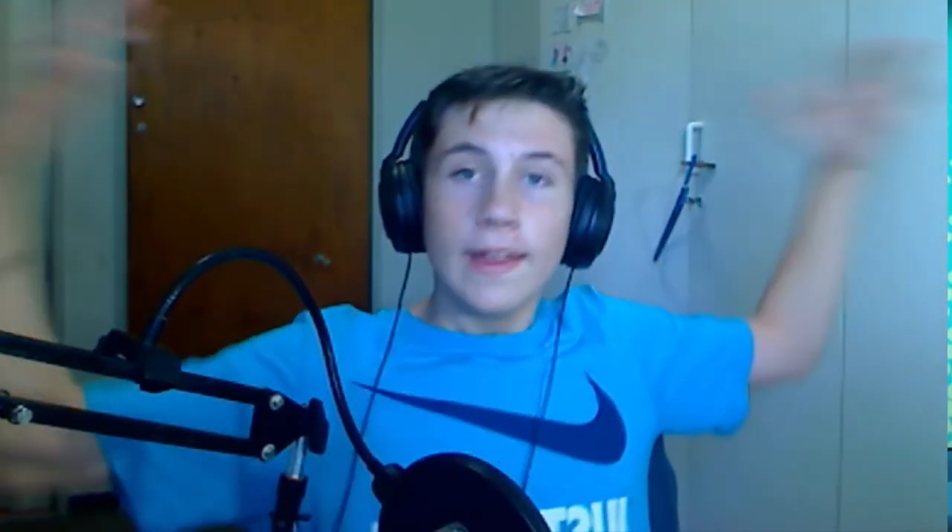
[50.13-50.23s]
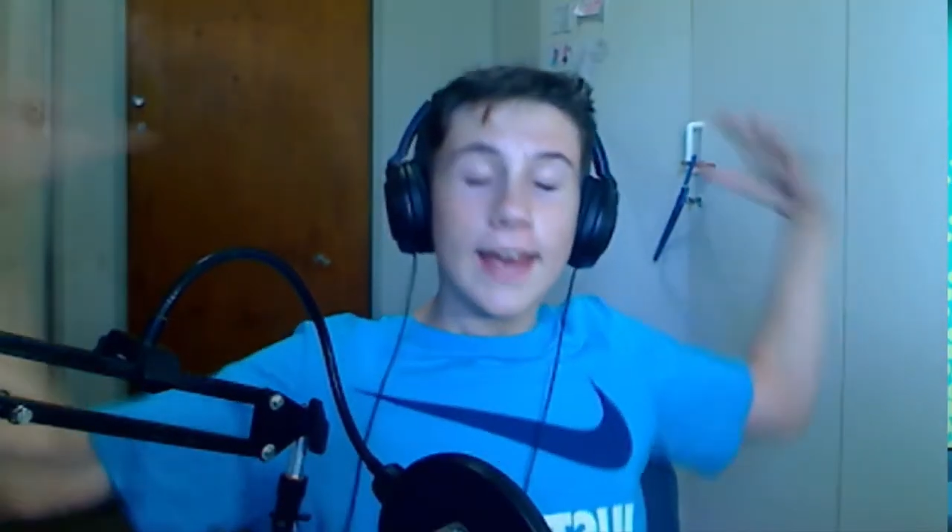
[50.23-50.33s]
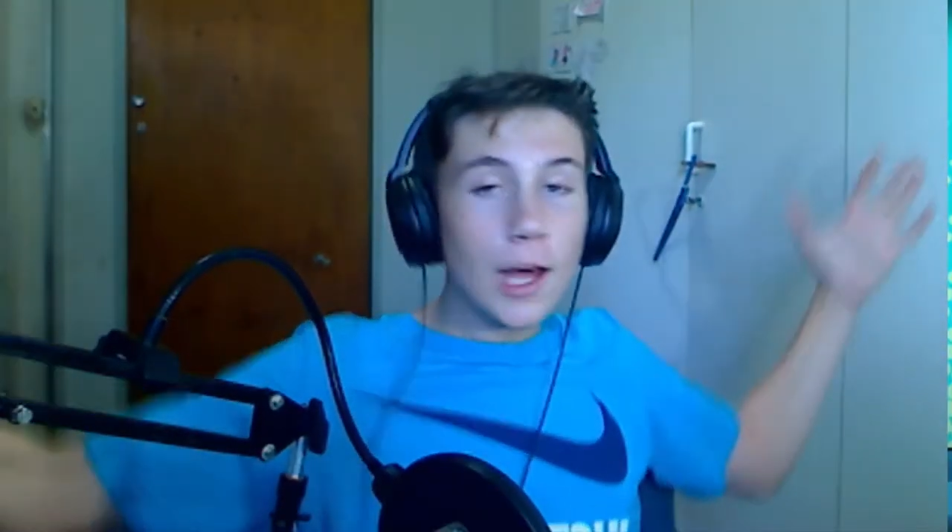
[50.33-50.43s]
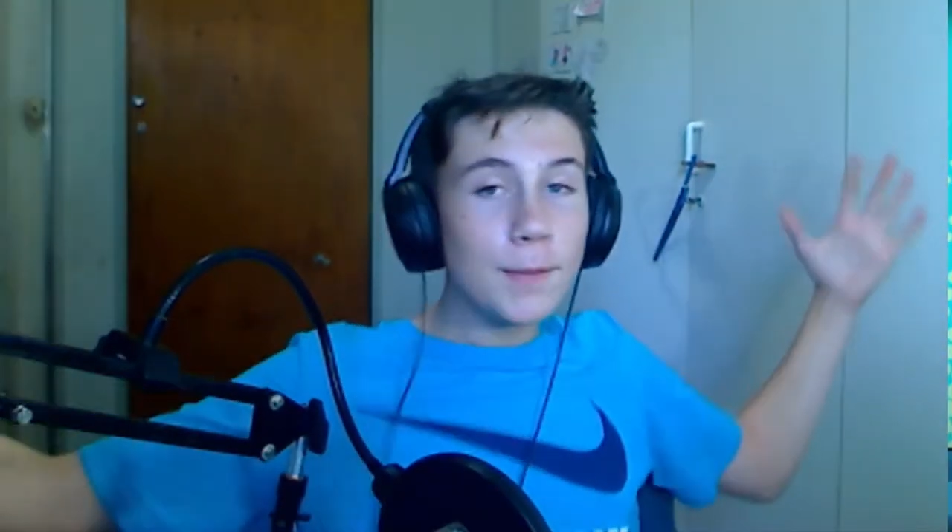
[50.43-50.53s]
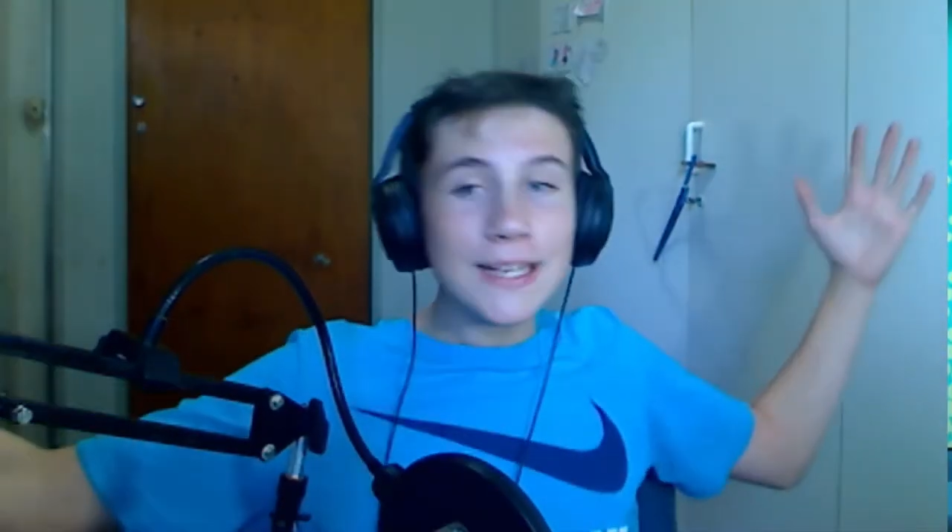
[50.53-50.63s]

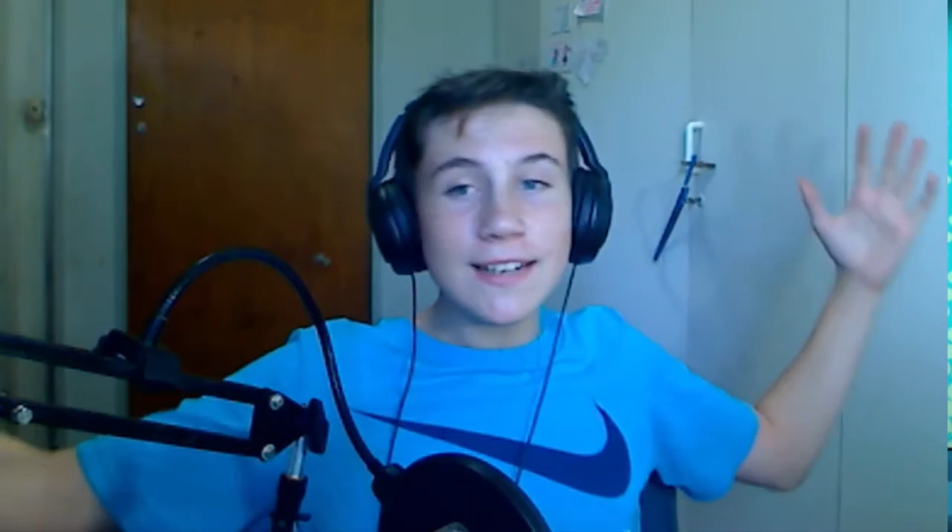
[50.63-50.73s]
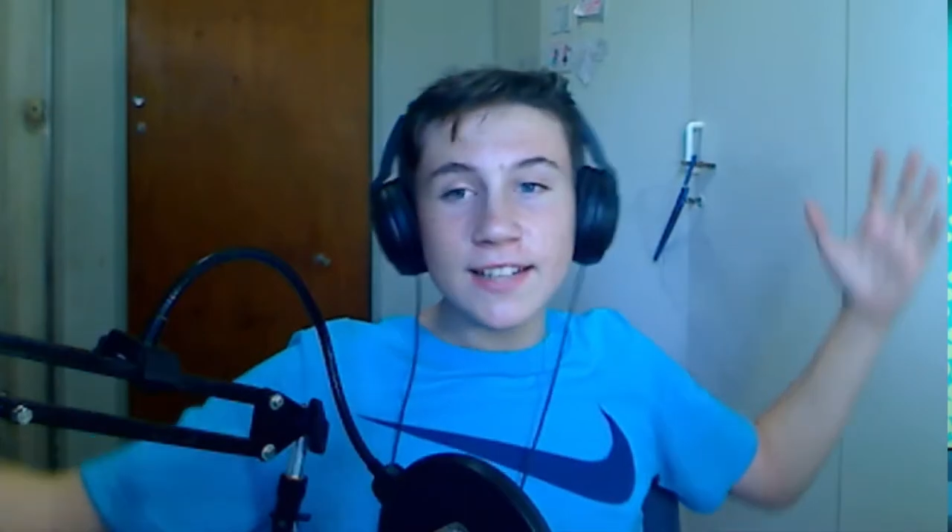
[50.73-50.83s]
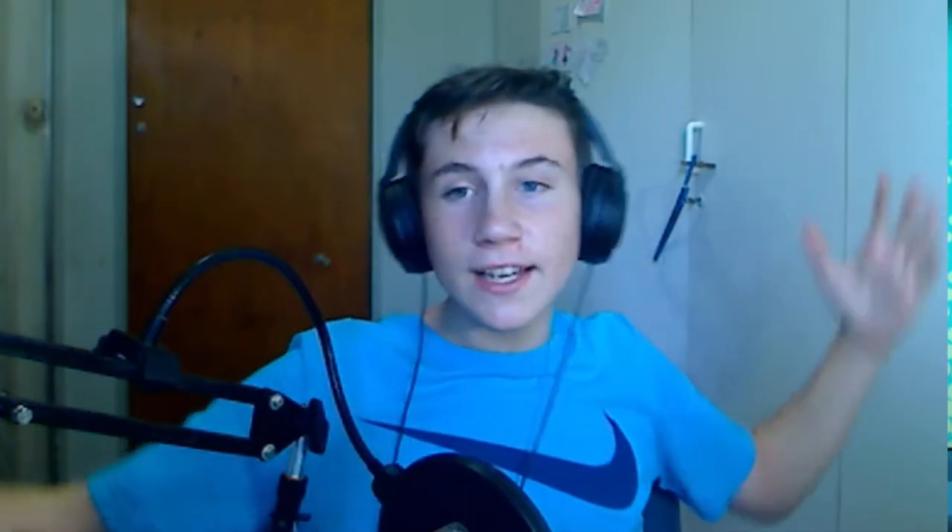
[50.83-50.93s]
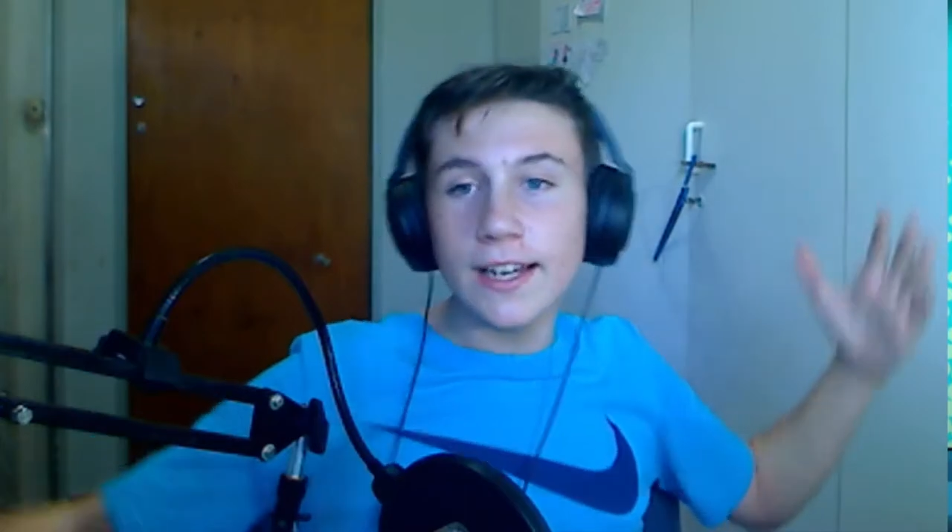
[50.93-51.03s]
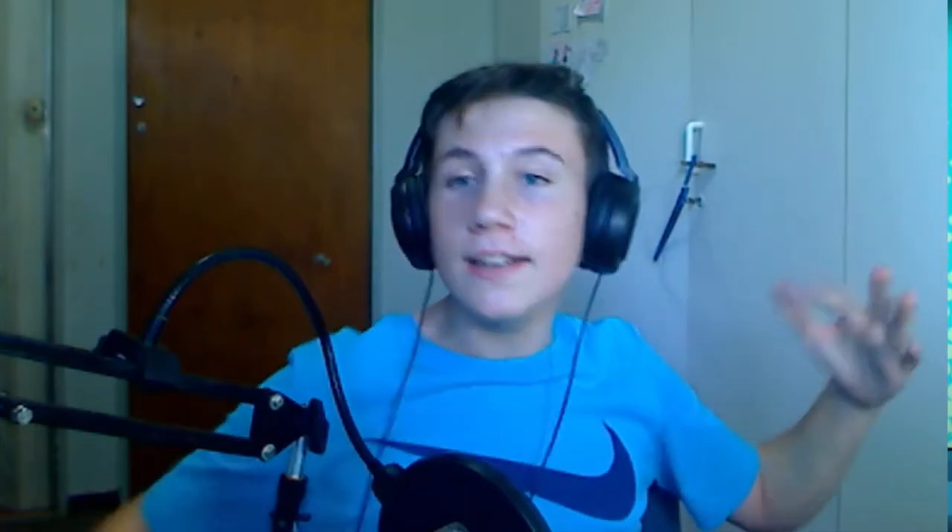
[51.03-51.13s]
It helps out a
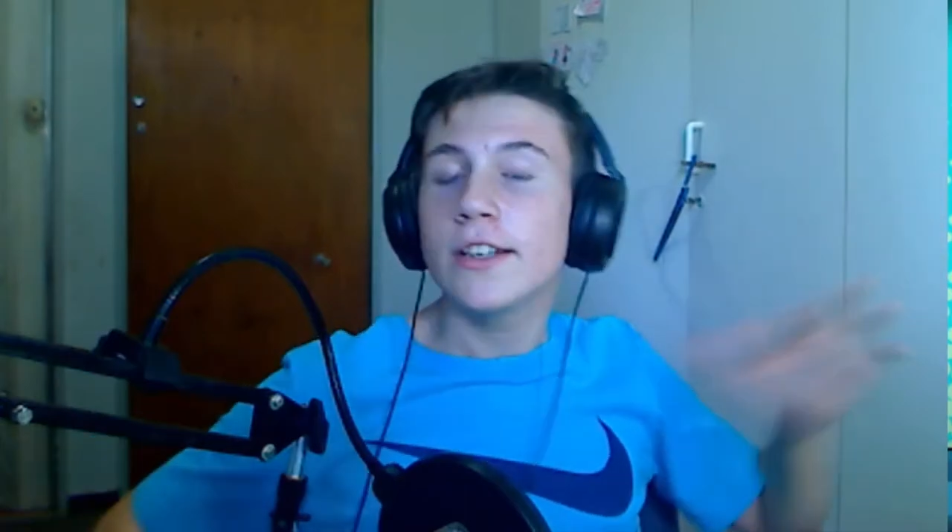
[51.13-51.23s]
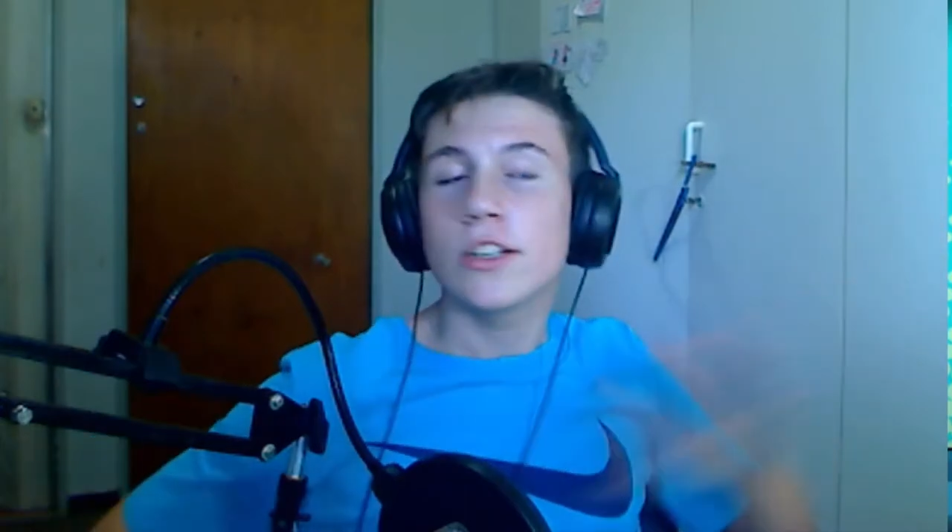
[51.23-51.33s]
ton,